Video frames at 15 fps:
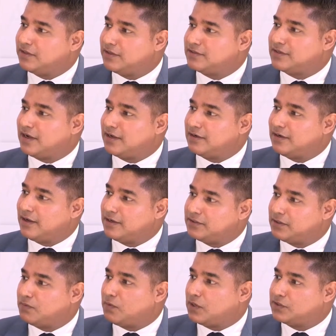on the
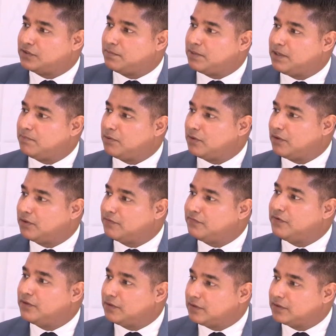sidelines and watch the people on the
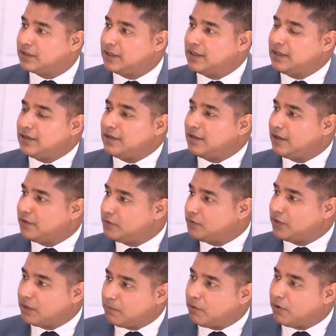field do
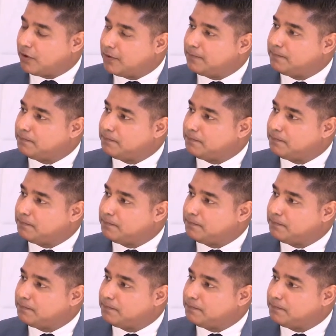their part.